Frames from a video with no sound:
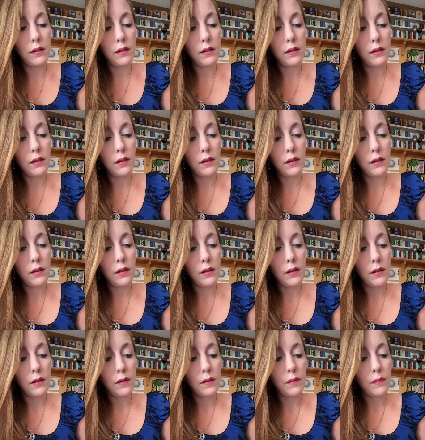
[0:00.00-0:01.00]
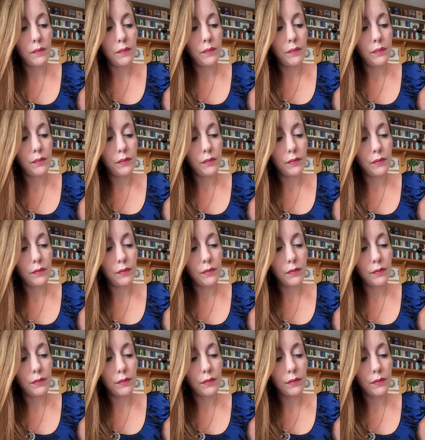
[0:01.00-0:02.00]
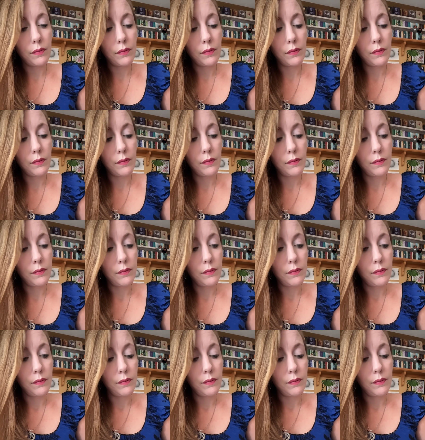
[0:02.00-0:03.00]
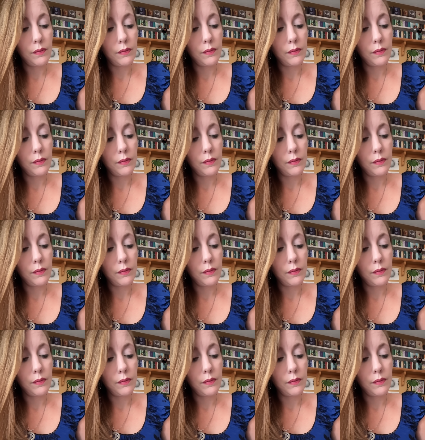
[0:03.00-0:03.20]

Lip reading: No one is speaking in this clip.